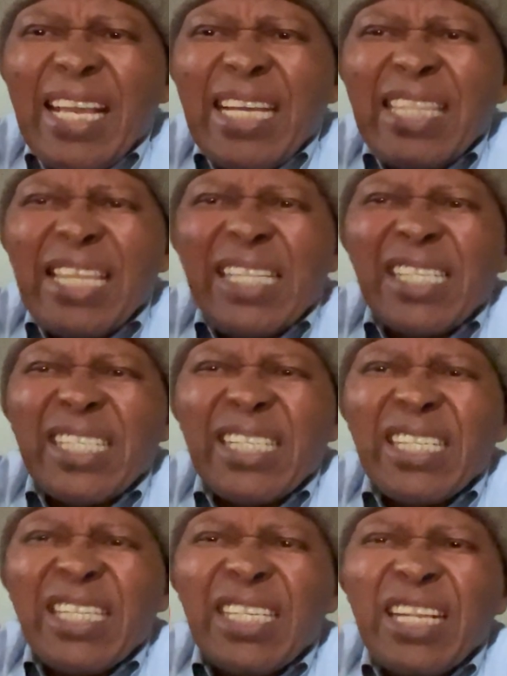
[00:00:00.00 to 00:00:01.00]
There's
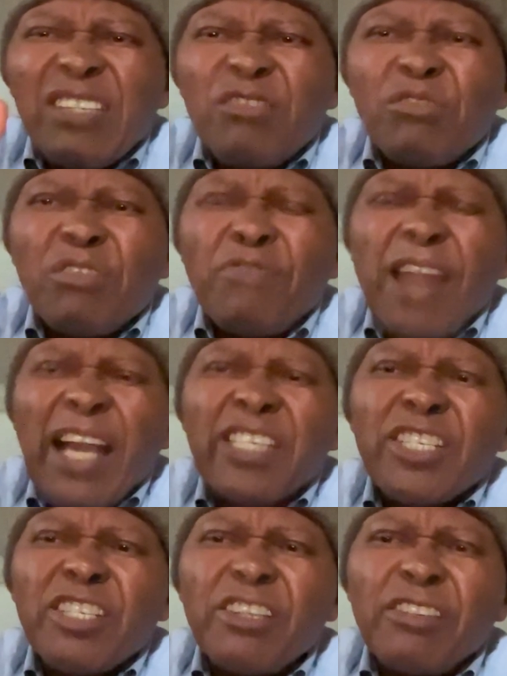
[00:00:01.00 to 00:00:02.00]
resistance to the
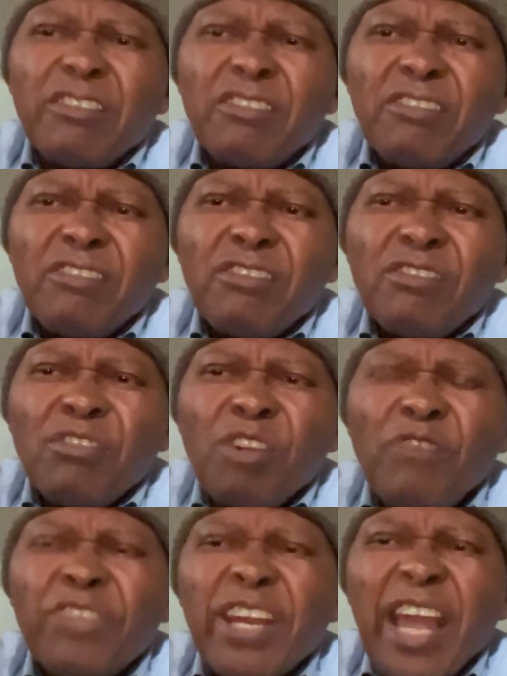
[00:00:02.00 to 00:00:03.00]
flexion
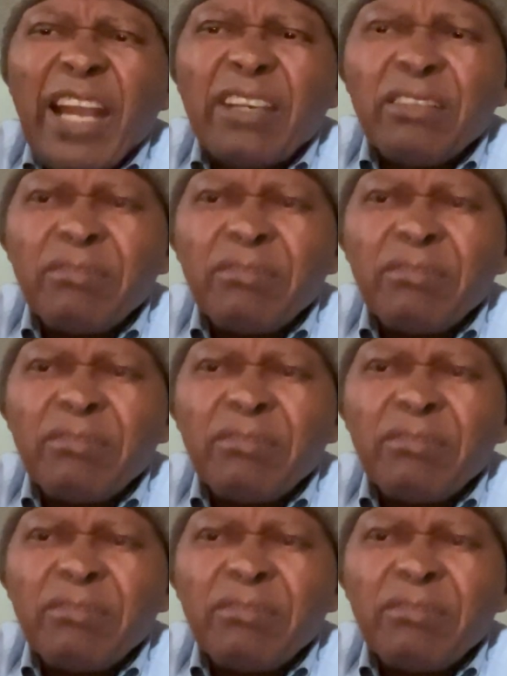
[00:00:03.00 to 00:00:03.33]
of the neck.